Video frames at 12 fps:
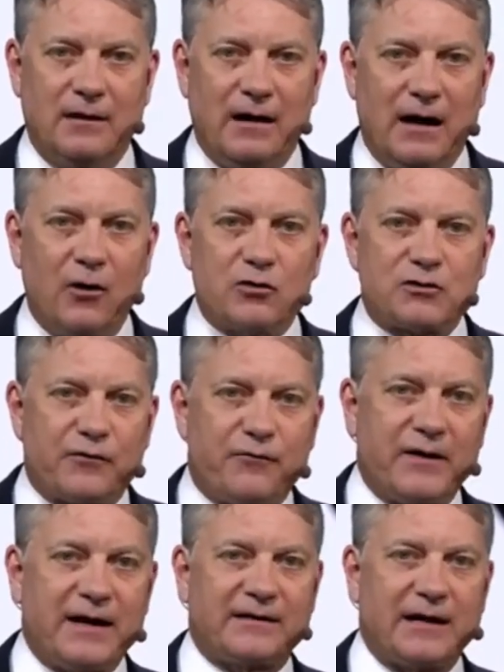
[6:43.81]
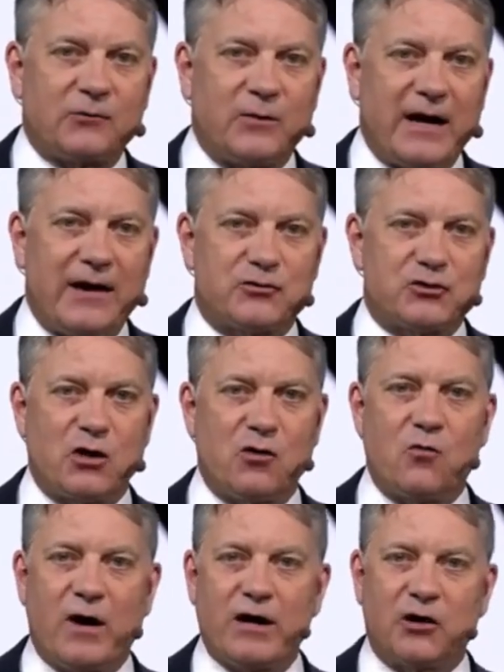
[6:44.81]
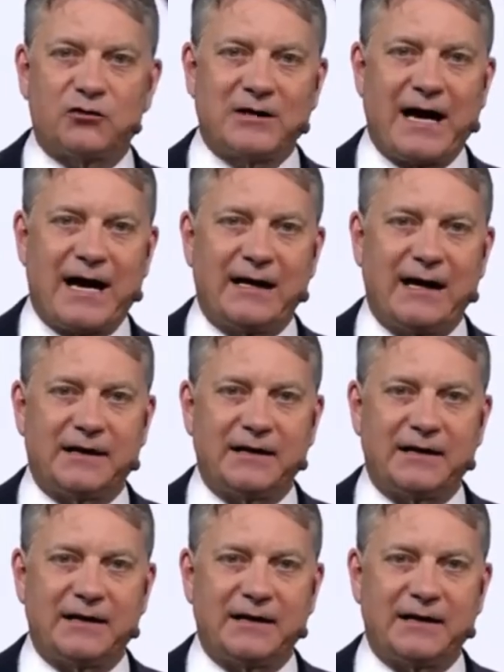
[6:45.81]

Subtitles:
I also think that we have shown why our tagline is